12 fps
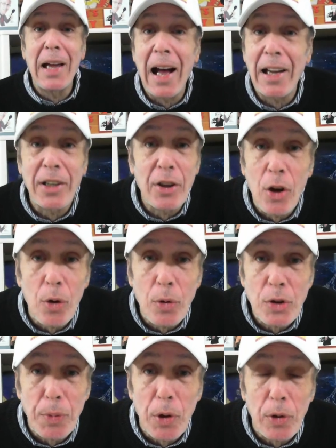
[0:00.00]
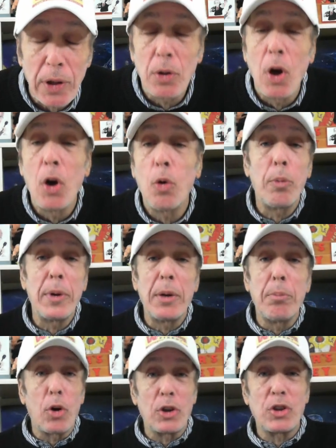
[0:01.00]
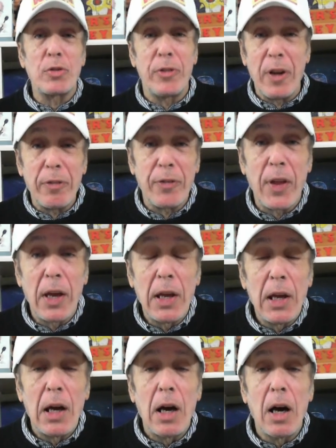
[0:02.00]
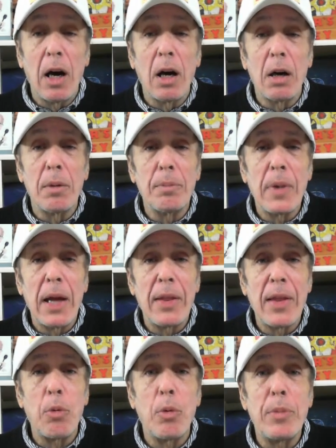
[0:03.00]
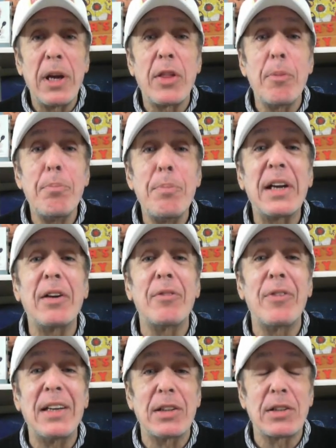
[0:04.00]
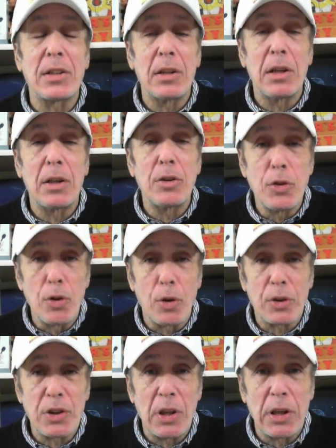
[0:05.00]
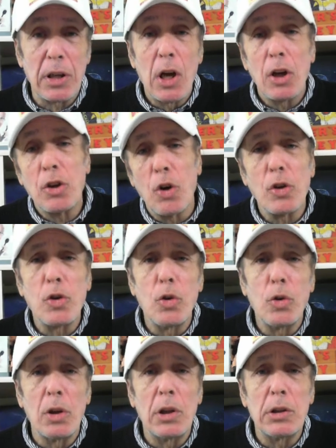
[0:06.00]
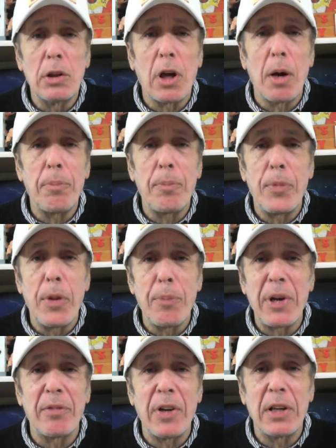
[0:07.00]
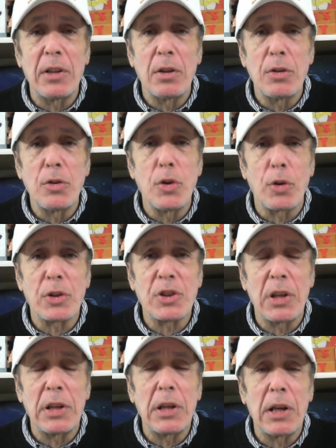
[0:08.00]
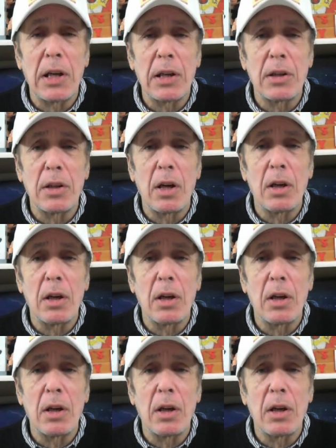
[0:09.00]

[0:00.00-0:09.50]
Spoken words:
I didn't know it was broken. Will be March 5th. and that will be at the big event in New York City. Go to Google, look up the big event, New York City, and